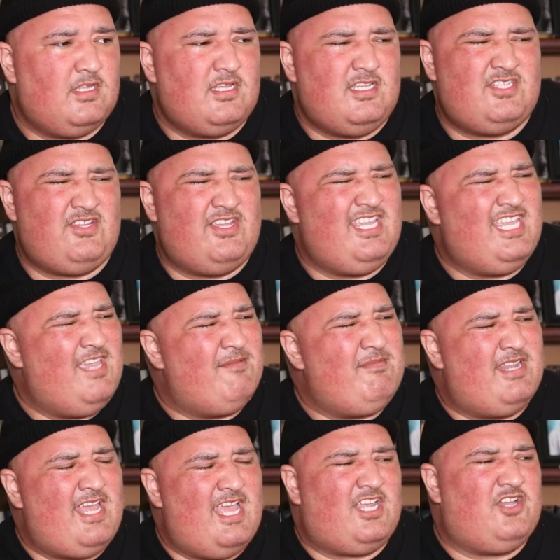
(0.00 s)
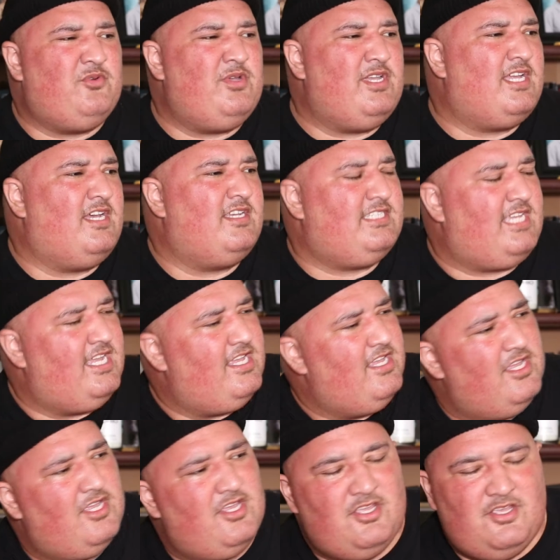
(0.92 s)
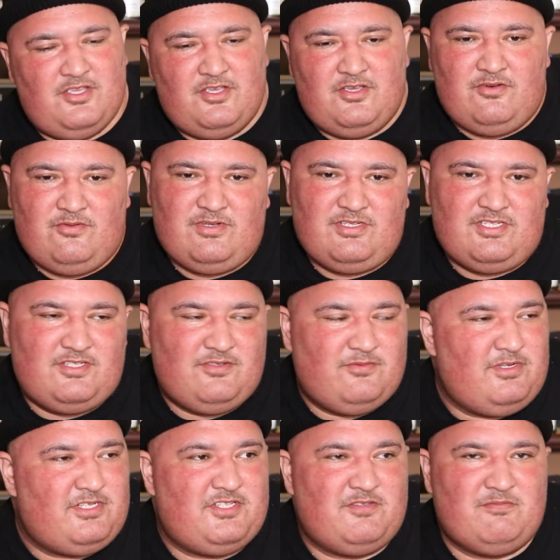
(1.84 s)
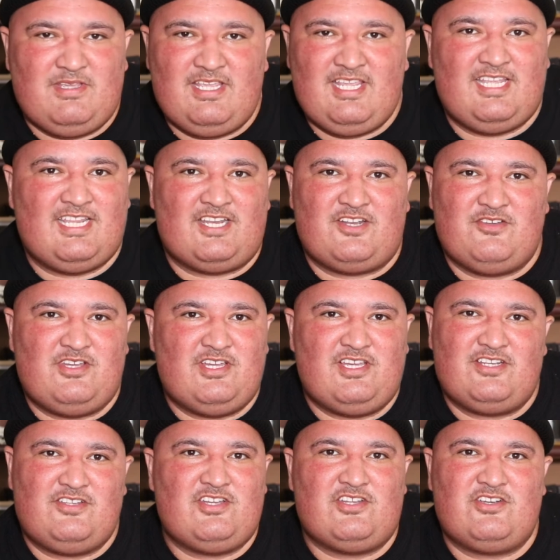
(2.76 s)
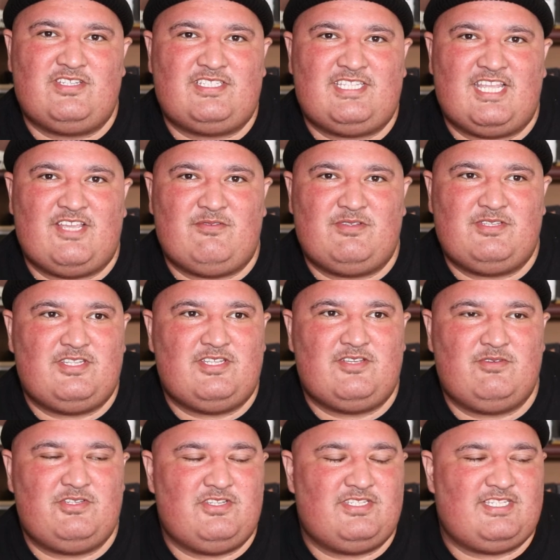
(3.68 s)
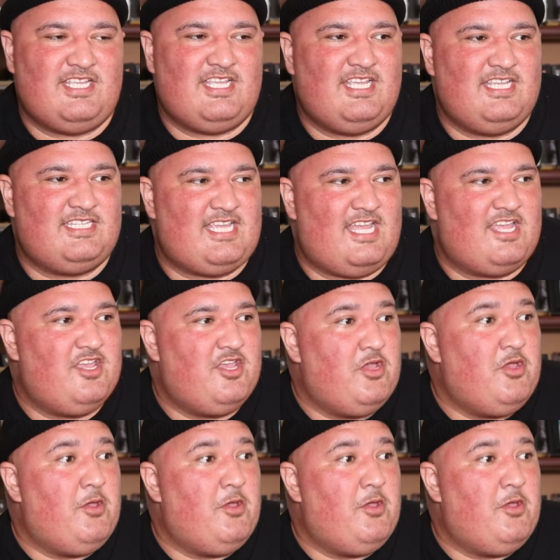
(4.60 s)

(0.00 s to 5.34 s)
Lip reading: So he hit me that quick, and I was like, what you mean? I don't understand what you're saying. He was like,